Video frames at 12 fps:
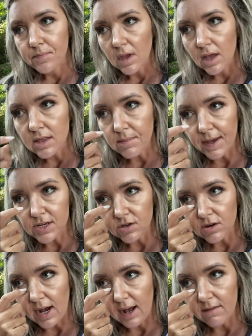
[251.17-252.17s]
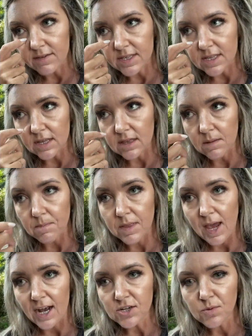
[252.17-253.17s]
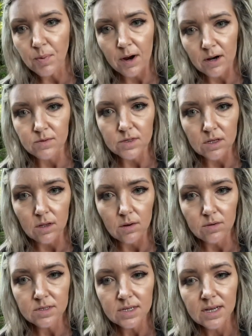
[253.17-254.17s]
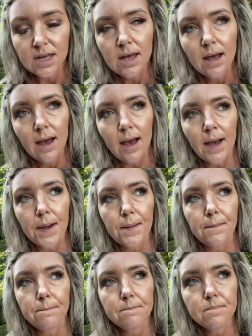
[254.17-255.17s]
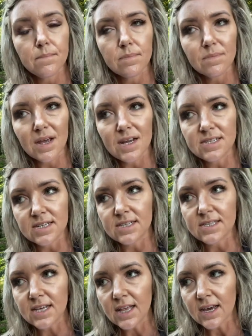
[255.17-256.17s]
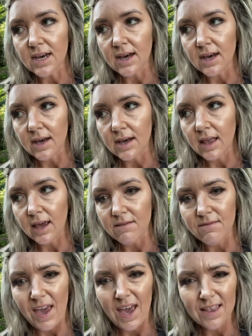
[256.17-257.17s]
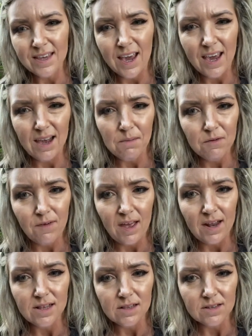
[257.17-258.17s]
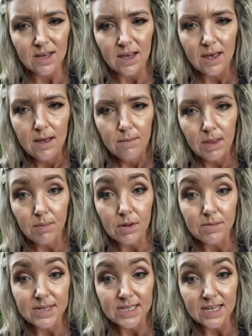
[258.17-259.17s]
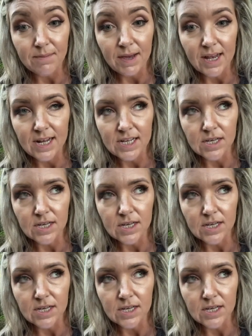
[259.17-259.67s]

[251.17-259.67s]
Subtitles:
The pictographs, the actual park was closed. I did see like a van, like a camper van, and it looked like people had been sleeping in it.